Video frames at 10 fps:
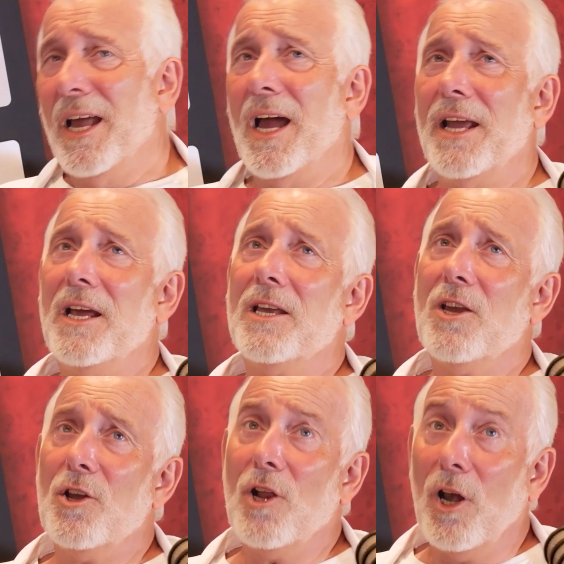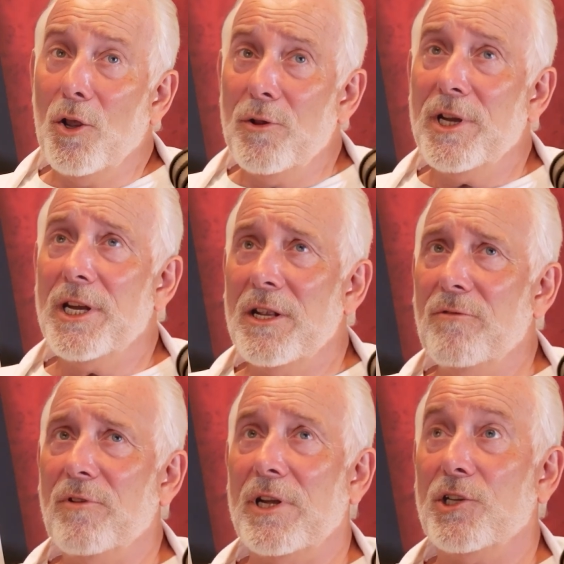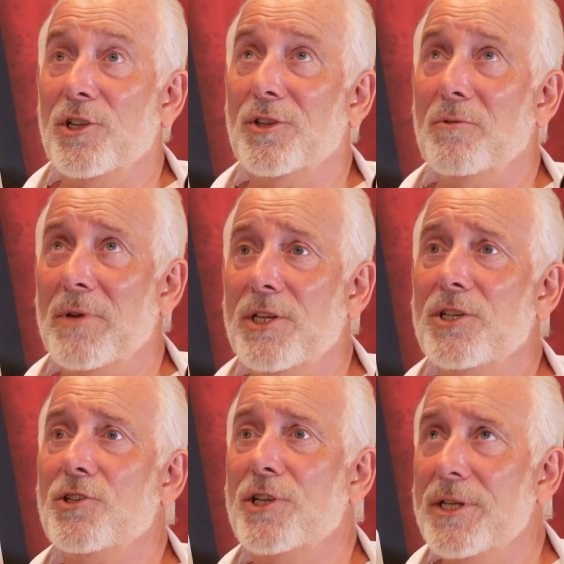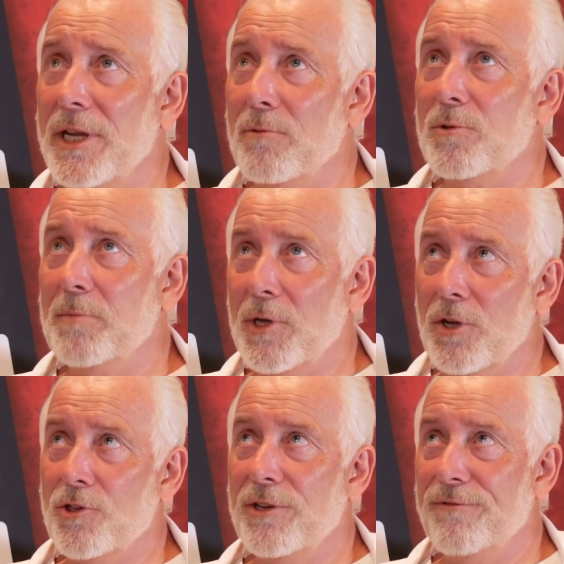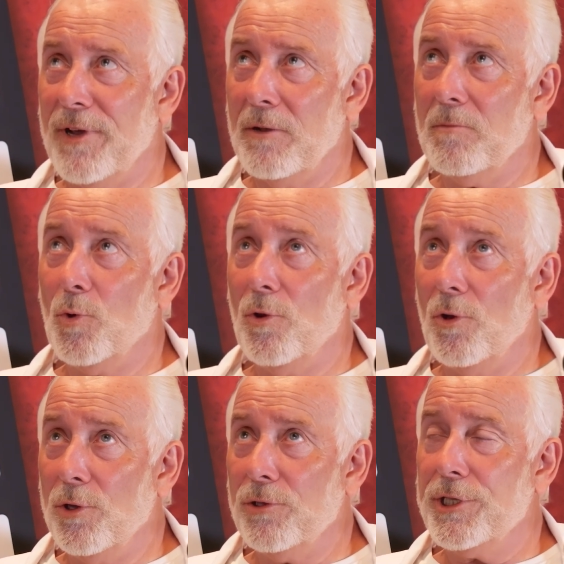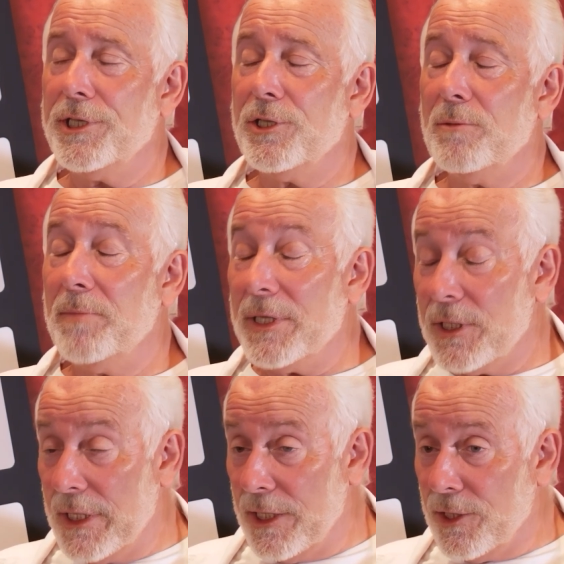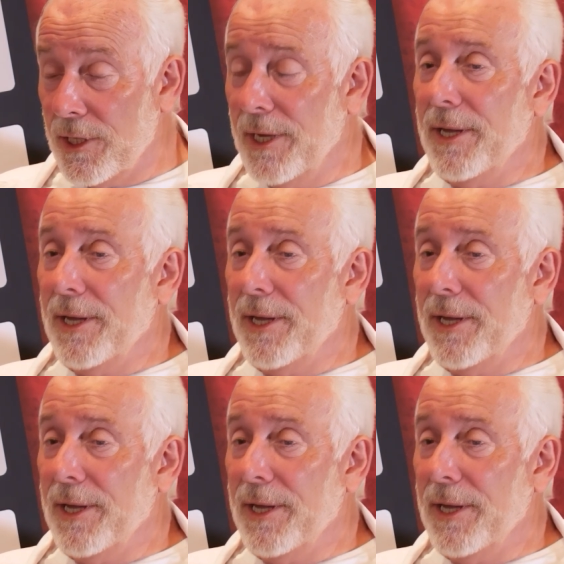And I concluded in the finish that the reason she did was because she felt more loyalty to the business